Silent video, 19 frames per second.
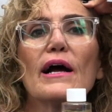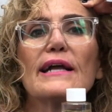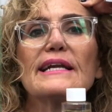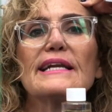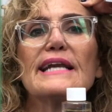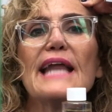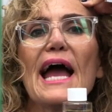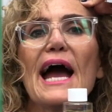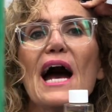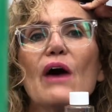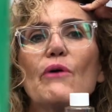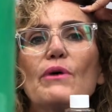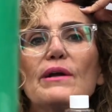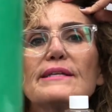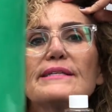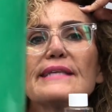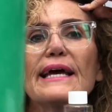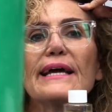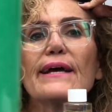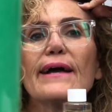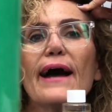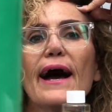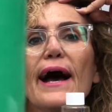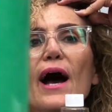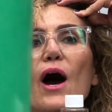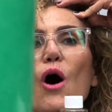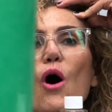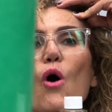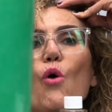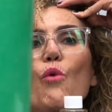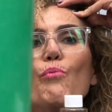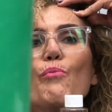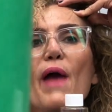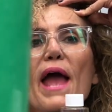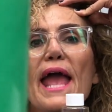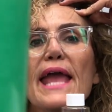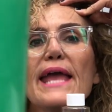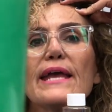Now it's like
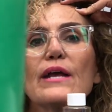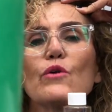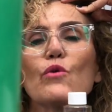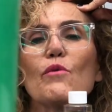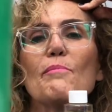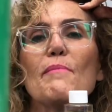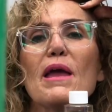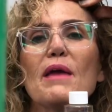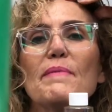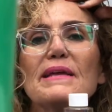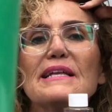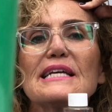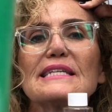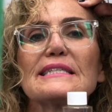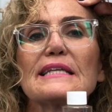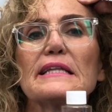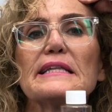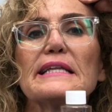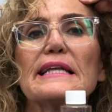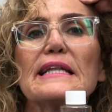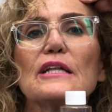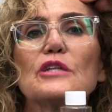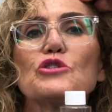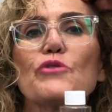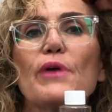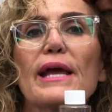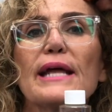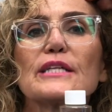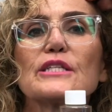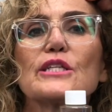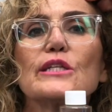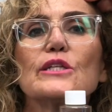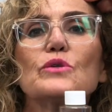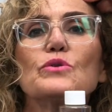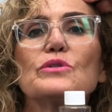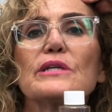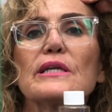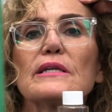opaque or maybe just a little
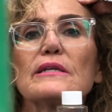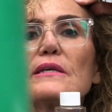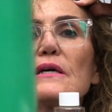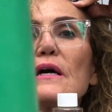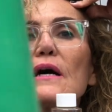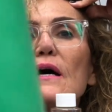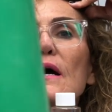translucent.